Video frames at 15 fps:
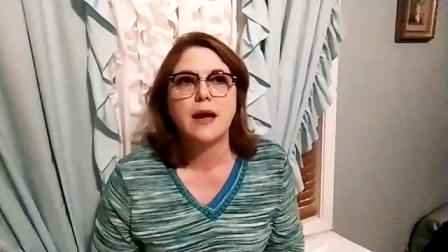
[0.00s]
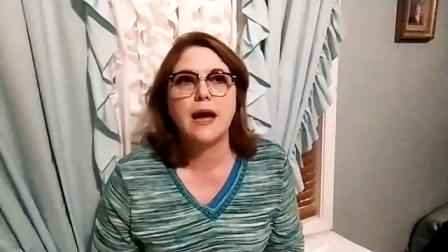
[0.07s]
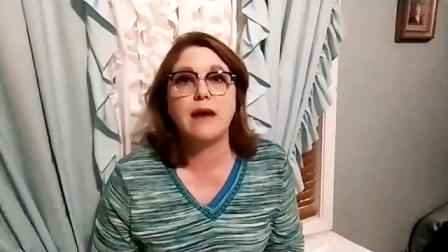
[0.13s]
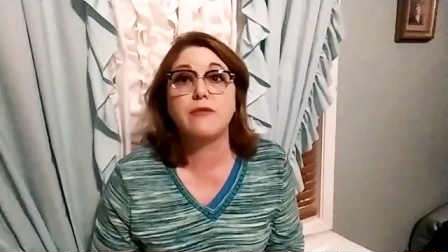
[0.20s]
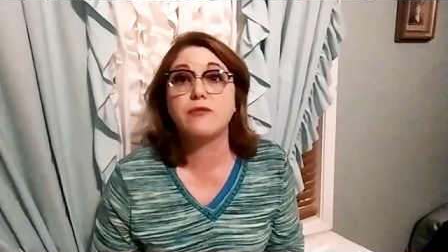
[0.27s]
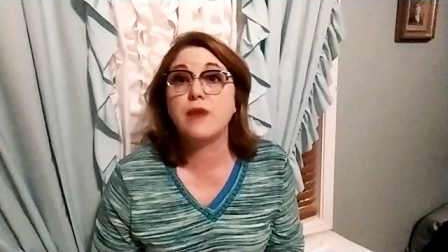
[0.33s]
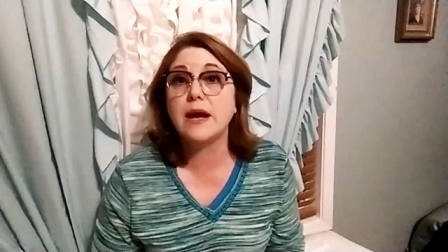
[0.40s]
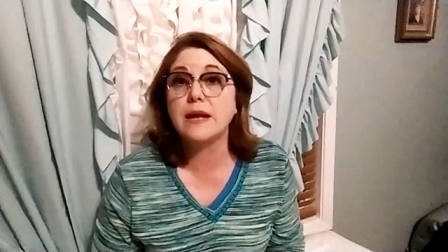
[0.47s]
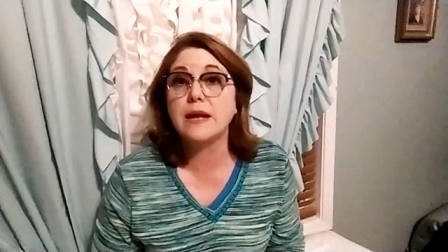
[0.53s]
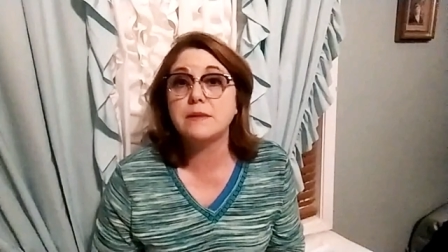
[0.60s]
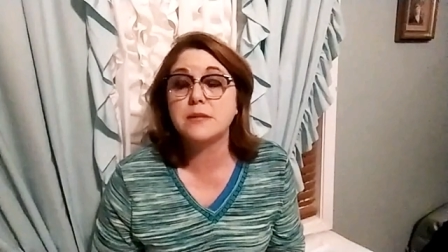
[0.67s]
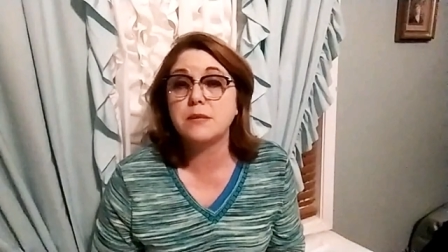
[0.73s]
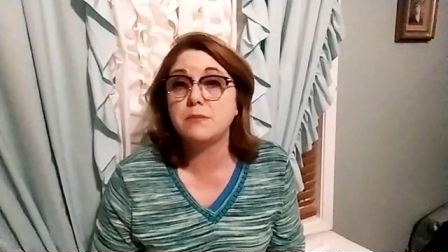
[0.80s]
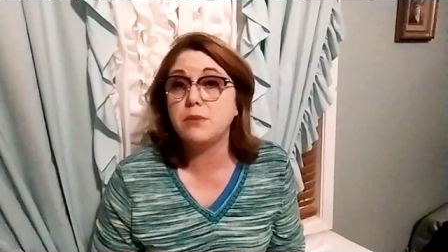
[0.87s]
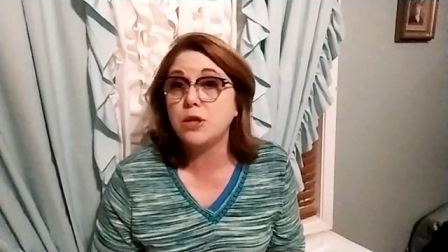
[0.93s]
I fried up
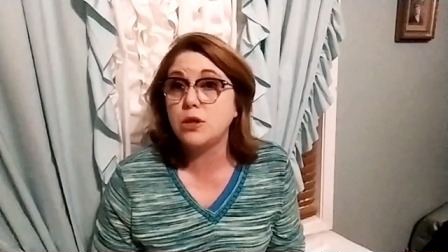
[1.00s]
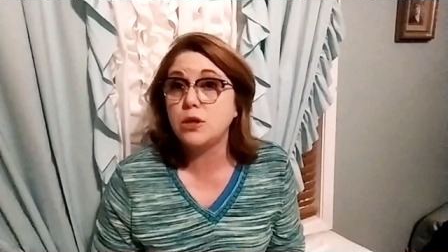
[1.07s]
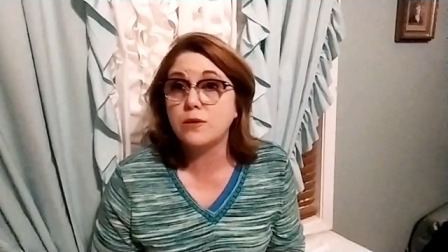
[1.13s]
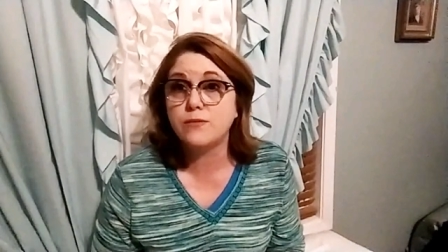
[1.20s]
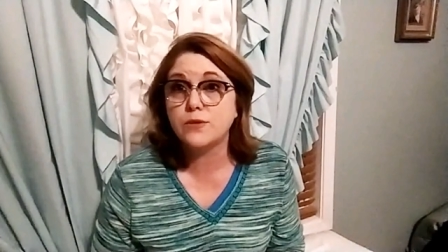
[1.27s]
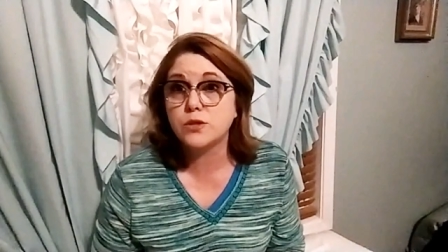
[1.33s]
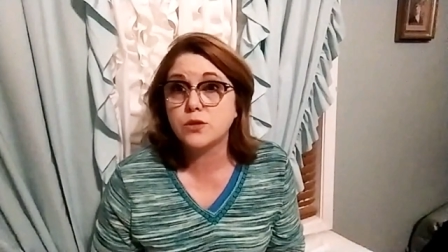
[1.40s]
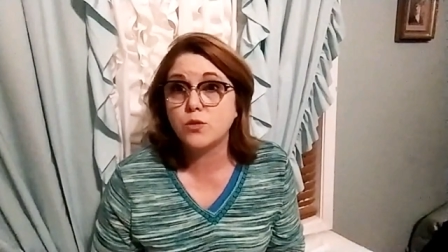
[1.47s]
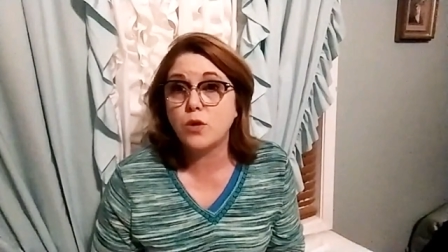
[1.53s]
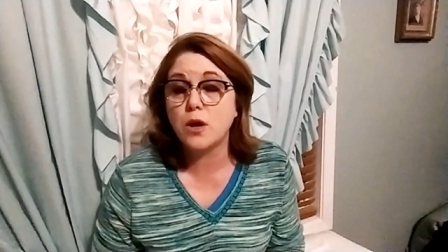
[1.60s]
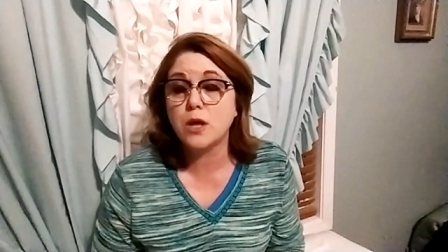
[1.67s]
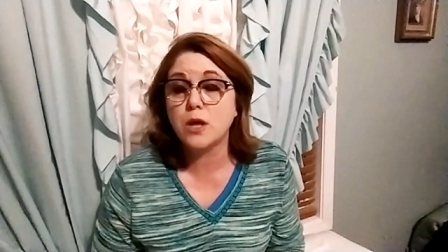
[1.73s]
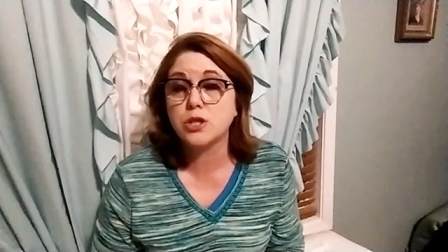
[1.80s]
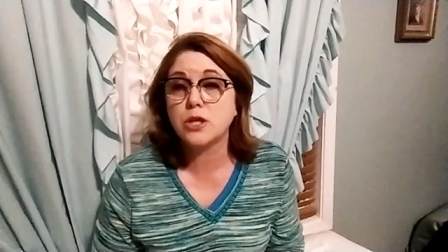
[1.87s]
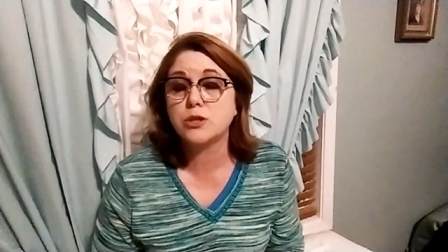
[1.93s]
some beautiful
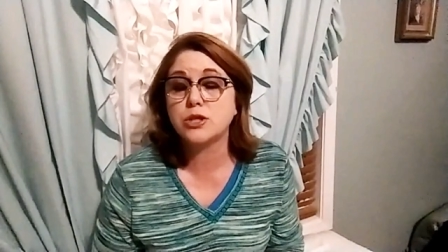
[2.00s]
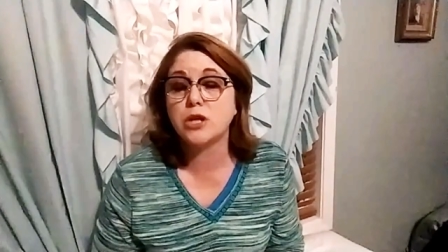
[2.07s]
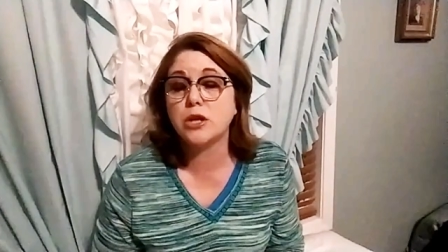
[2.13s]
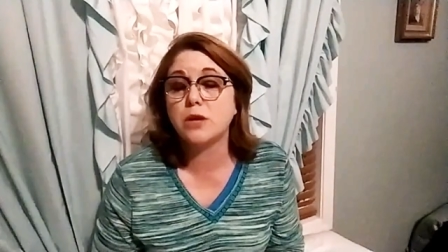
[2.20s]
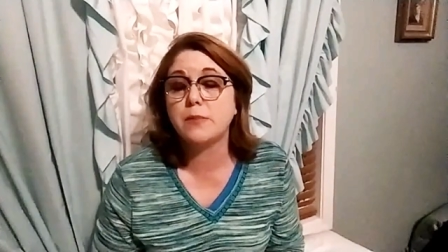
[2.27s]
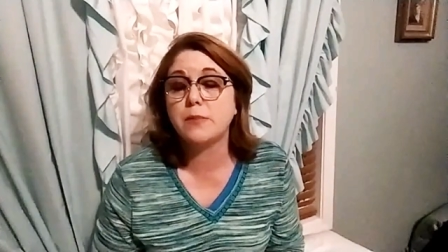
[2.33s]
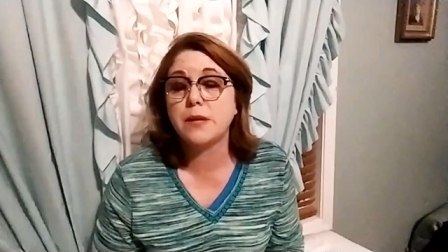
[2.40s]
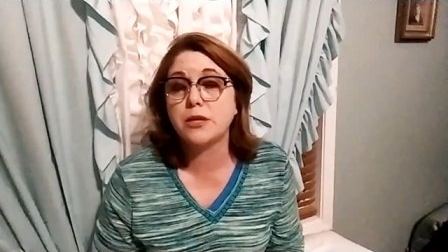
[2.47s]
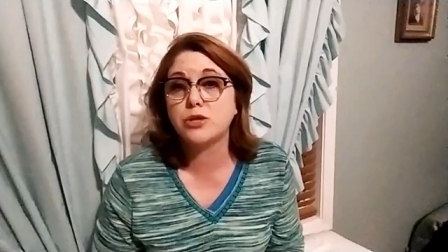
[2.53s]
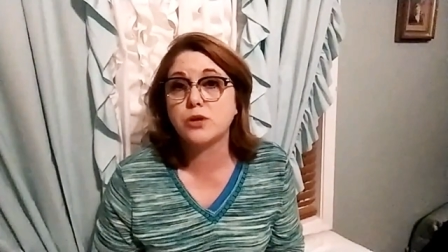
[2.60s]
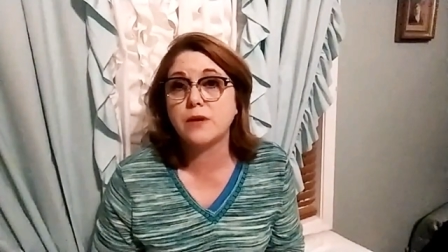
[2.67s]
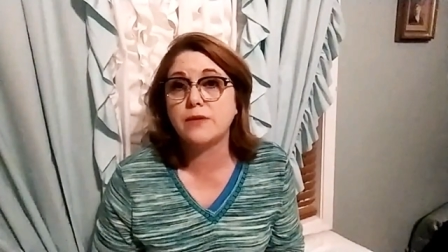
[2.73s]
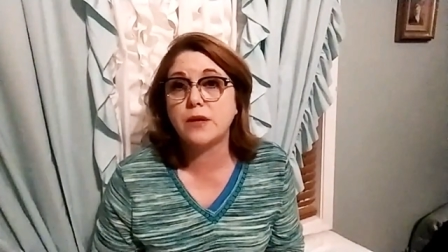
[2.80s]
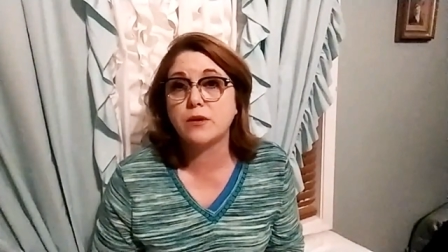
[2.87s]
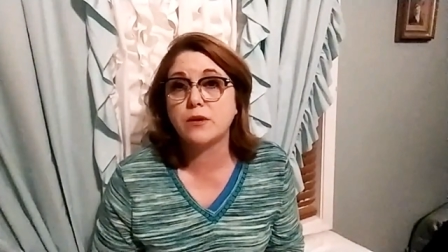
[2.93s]
squash. I'll show you a picture
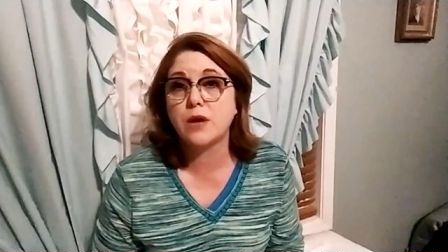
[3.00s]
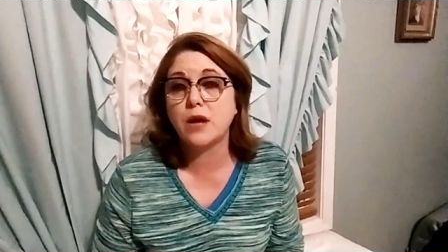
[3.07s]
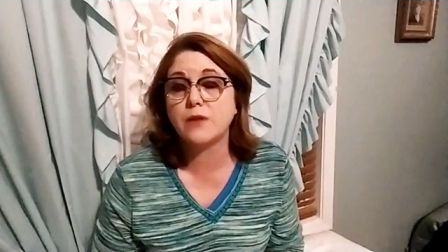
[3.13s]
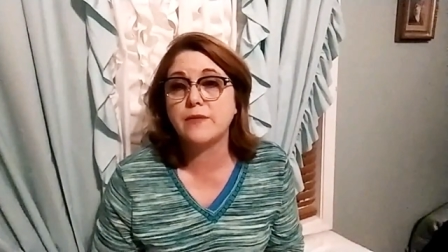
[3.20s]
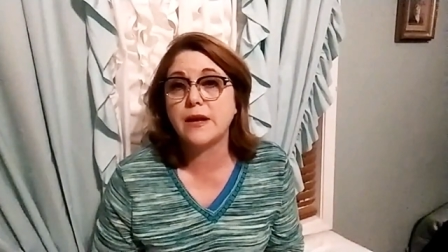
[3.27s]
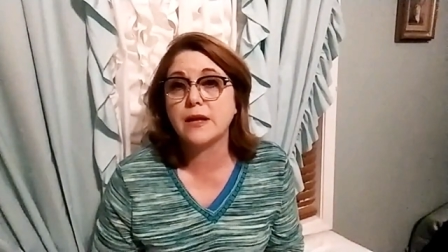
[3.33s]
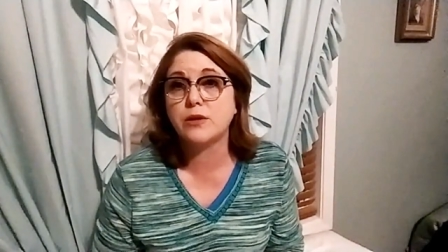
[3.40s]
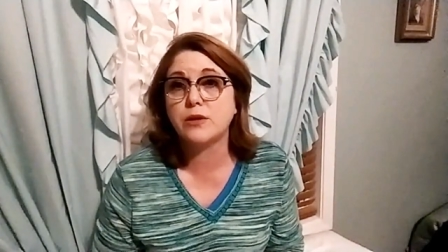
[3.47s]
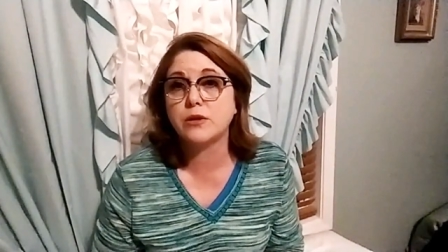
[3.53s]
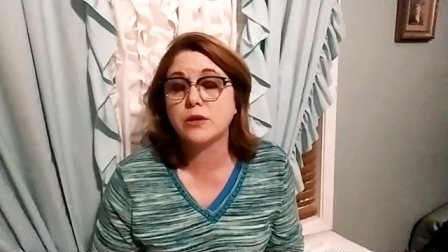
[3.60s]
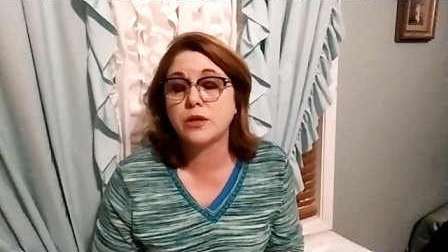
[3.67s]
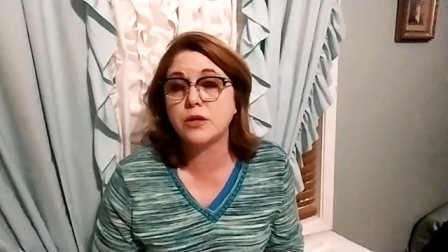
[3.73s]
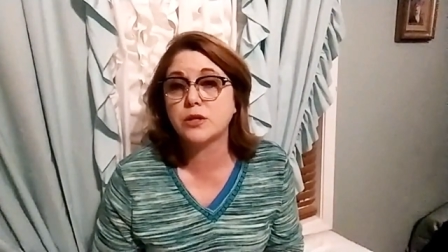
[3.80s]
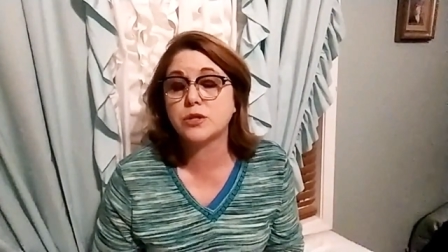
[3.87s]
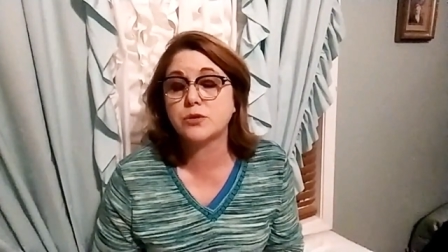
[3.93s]
of it on Collard Valley
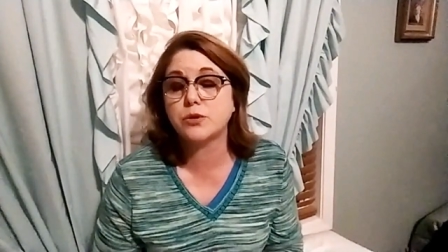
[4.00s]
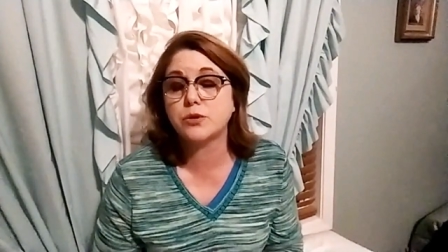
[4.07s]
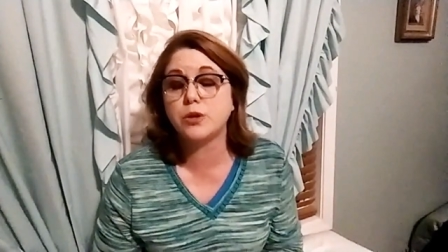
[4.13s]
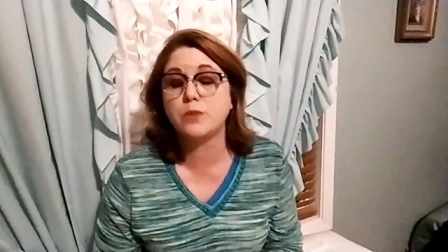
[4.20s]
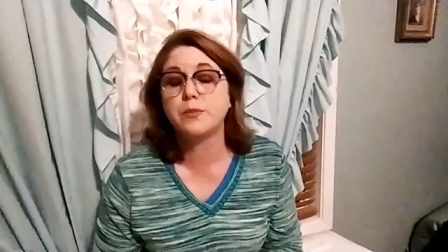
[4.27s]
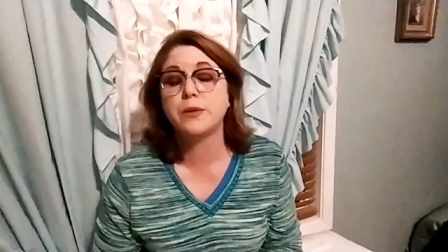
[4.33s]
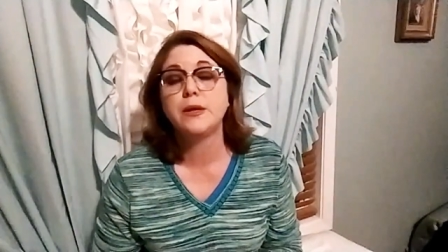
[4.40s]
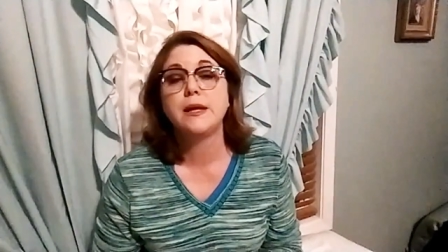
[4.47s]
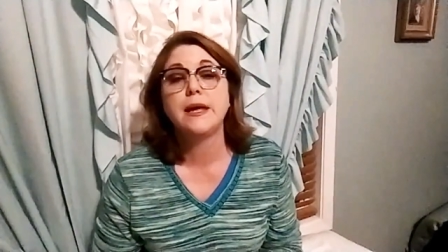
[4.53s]
Cooks Group.